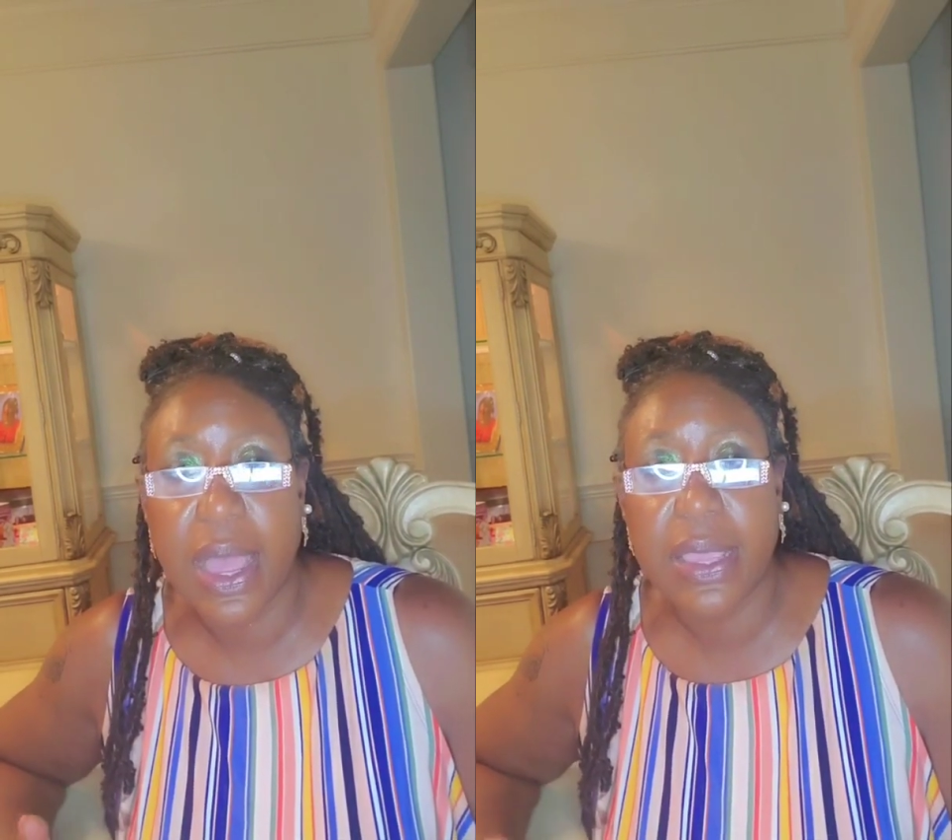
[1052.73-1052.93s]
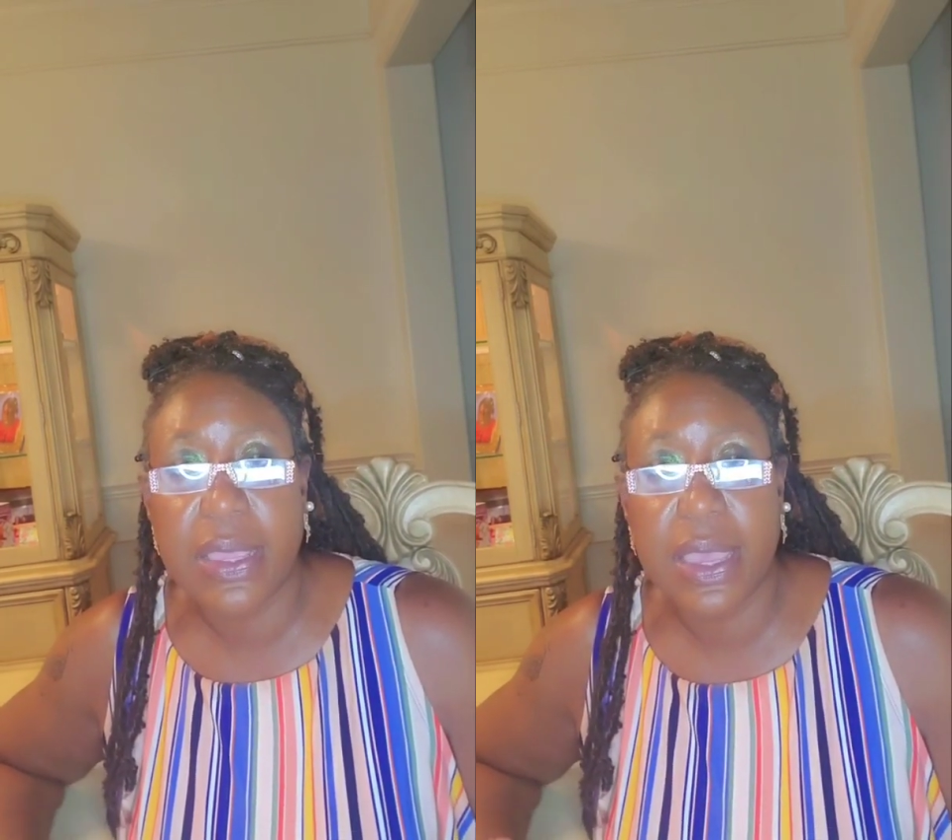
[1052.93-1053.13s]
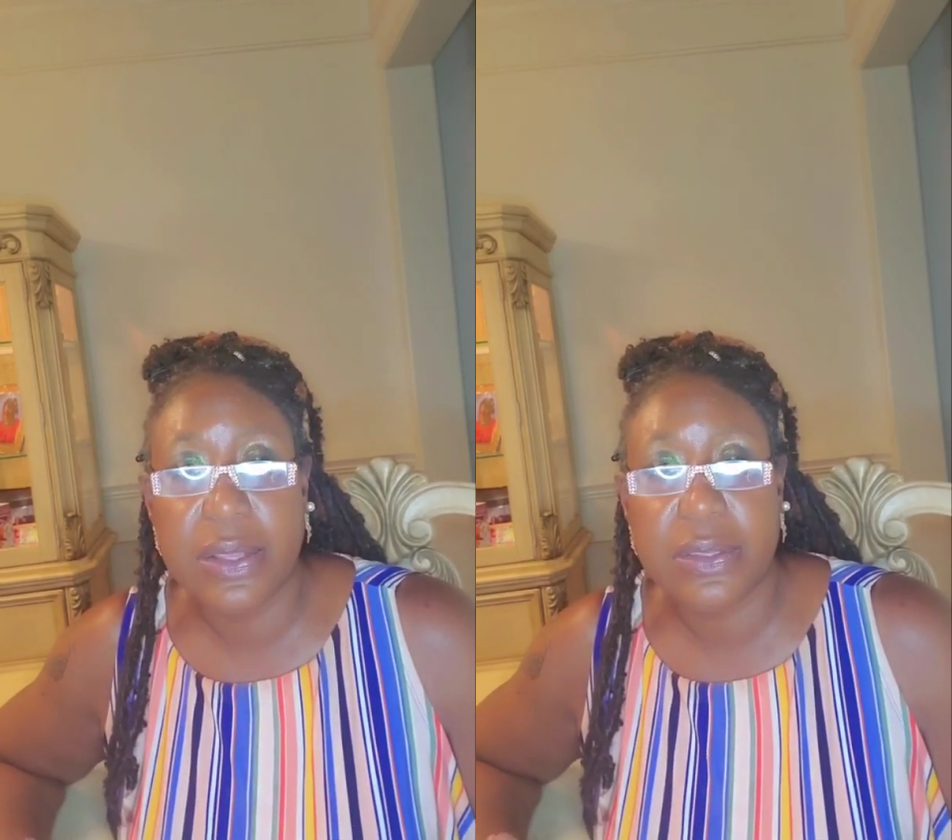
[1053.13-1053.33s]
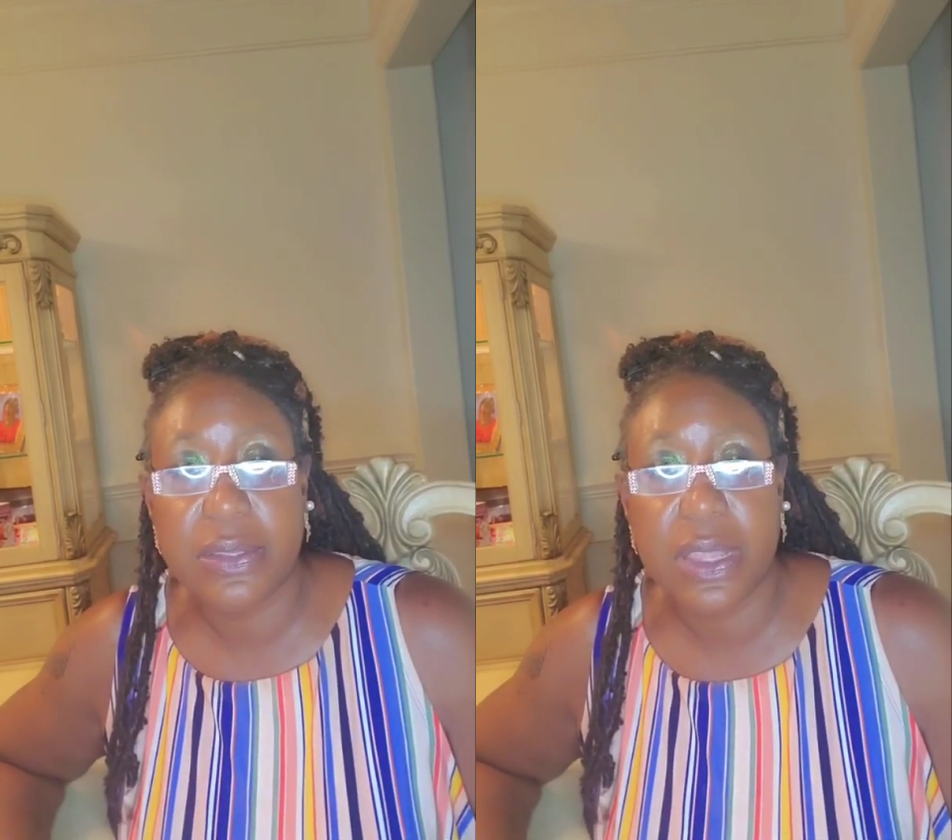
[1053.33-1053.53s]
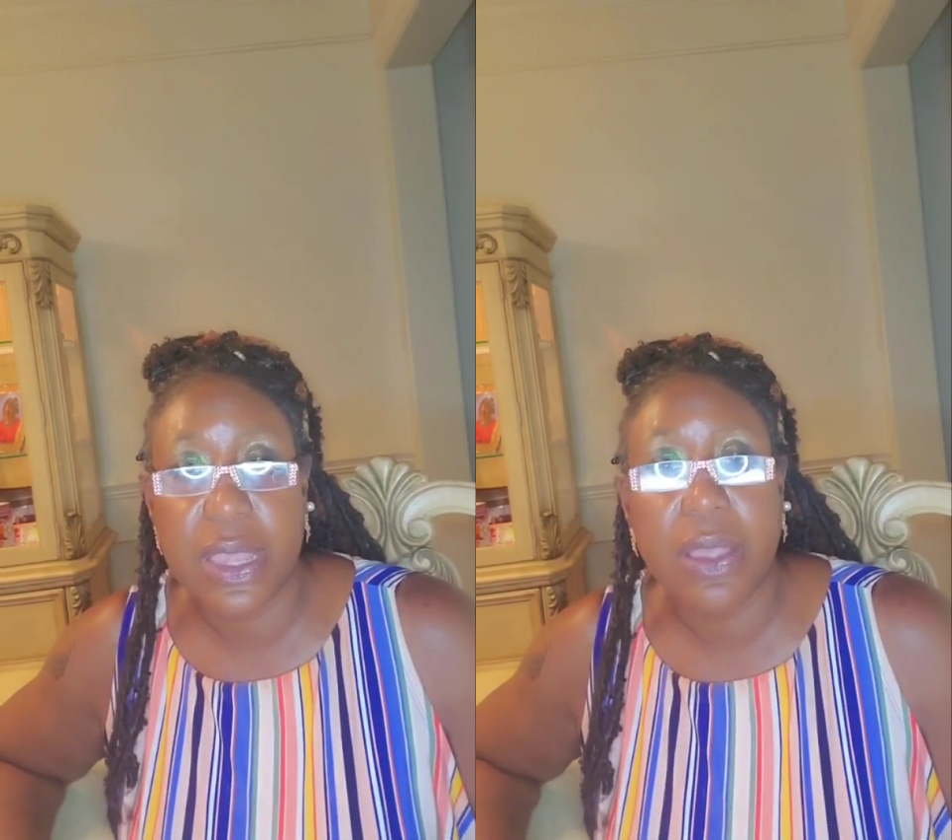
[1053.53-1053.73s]

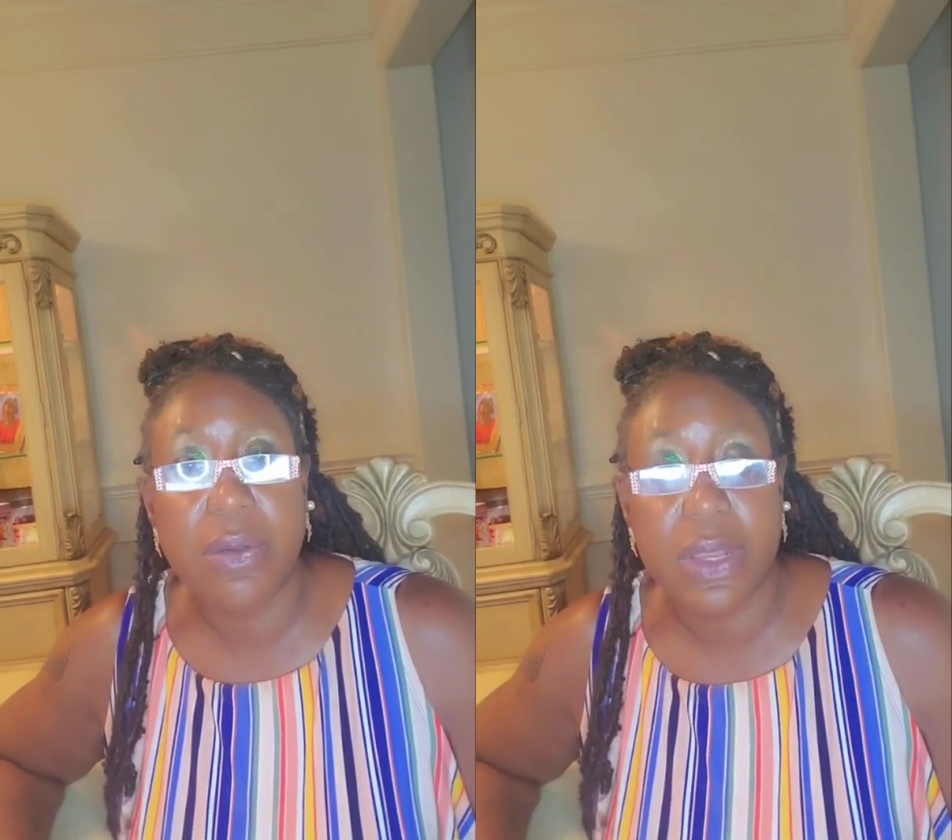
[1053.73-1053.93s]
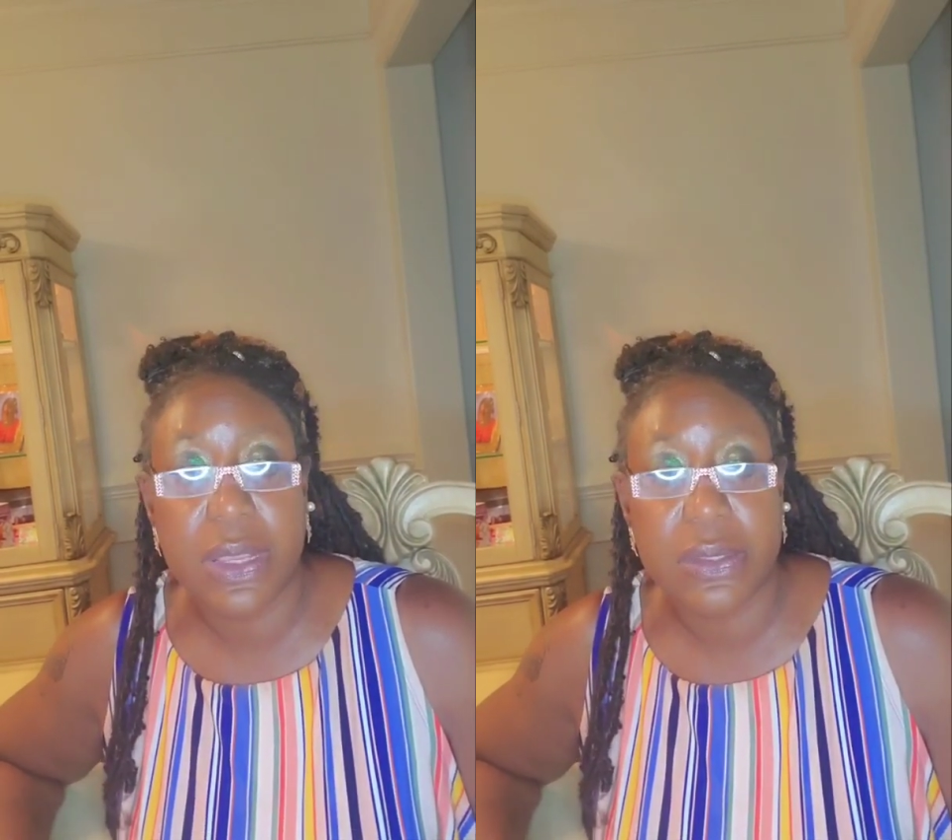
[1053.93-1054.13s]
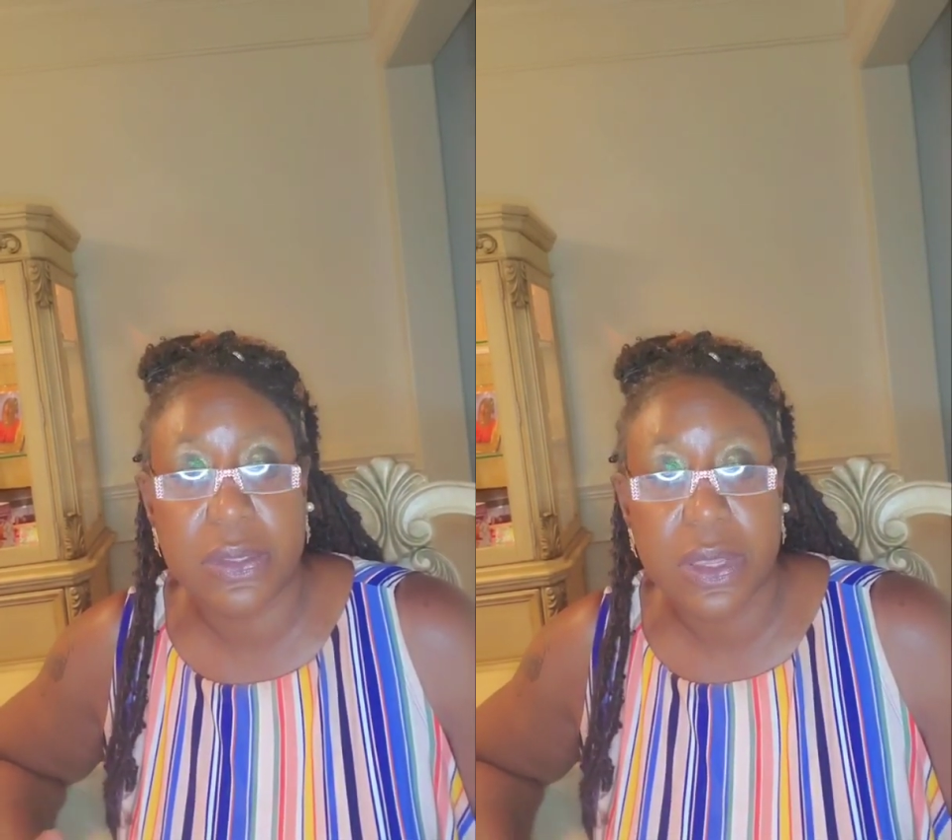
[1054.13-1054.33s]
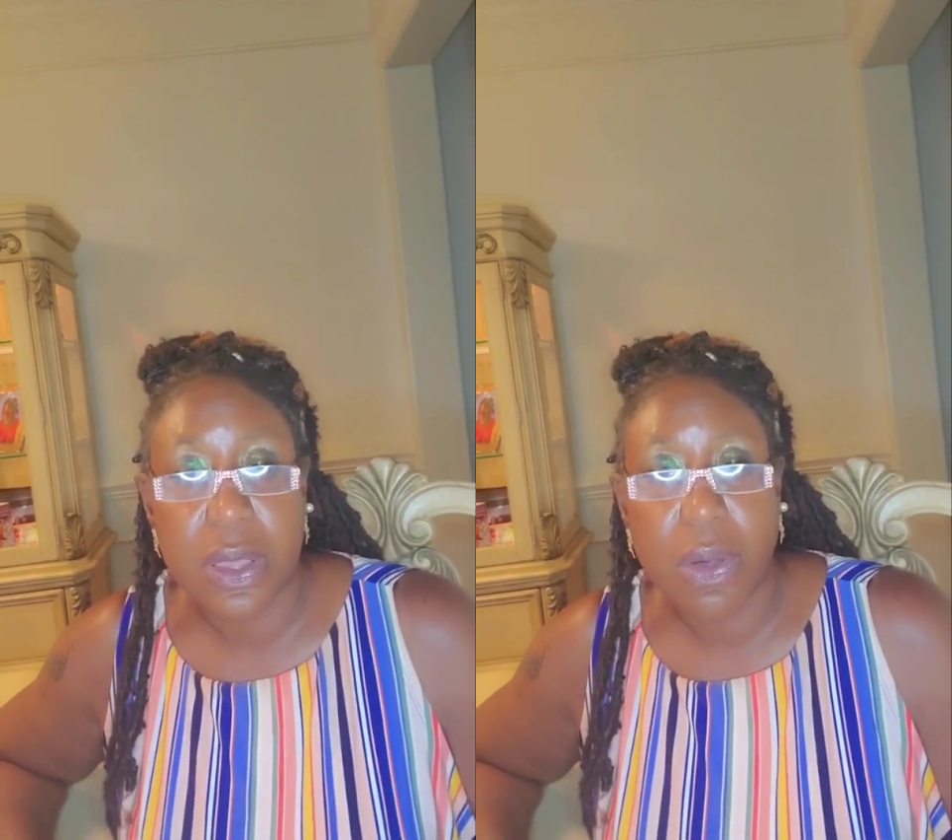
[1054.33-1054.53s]
against the illness.